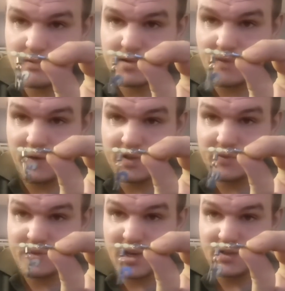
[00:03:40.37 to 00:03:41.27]
something
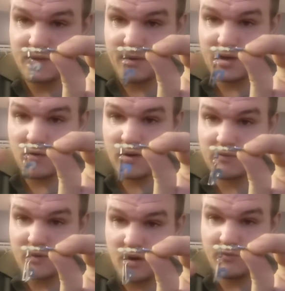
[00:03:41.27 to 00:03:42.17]
to attach to your main line.
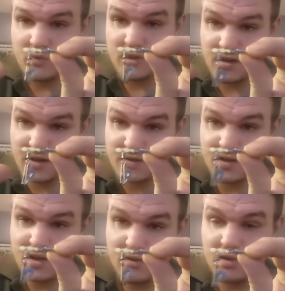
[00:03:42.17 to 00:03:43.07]
I'm using this.
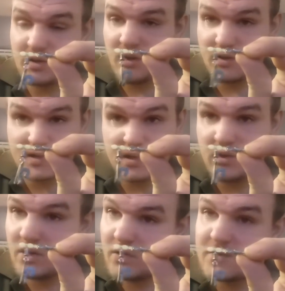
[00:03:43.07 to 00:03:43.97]
Like I say,
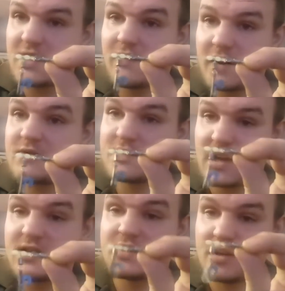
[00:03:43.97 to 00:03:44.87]
you can use anything to
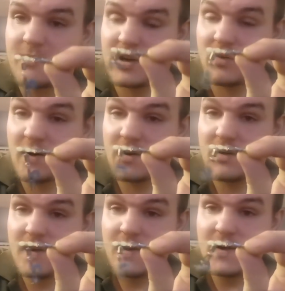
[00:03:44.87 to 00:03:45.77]
attach it to your main line.
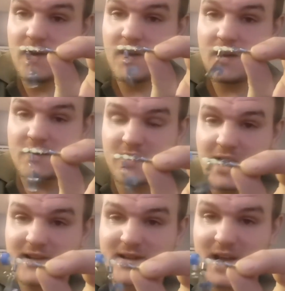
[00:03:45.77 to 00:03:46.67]
So
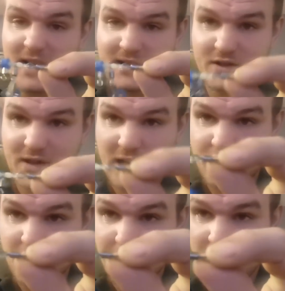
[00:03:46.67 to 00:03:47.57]
that is that.
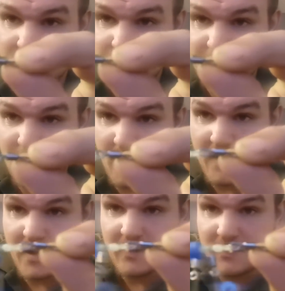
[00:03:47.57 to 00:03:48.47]
That's your components right
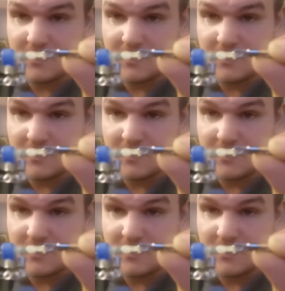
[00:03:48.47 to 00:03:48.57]
there.